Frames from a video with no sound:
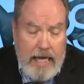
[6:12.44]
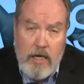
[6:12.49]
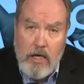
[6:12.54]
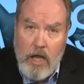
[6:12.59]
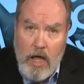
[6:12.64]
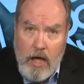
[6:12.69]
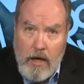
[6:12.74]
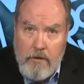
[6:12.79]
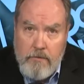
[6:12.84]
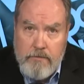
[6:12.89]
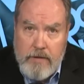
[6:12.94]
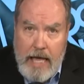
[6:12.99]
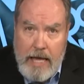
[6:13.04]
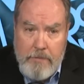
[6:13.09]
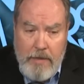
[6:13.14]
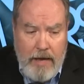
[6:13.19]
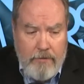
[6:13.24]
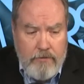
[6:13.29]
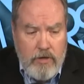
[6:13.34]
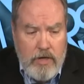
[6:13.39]
Love
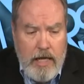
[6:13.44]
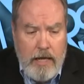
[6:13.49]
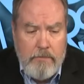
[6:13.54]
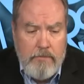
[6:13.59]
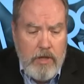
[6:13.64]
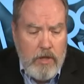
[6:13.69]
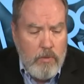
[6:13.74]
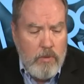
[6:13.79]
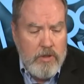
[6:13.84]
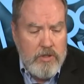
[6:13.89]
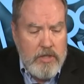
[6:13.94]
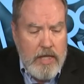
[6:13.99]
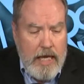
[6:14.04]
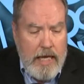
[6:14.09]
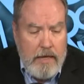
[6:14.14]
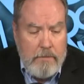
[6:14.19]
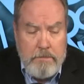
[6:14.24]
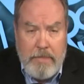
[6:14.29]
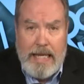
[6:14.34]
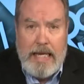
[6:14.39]
came after him. There was
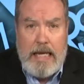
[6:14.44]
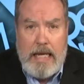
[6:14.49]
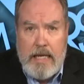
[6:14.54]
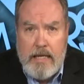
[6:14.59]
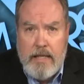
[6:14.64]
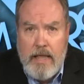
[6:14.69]
a bead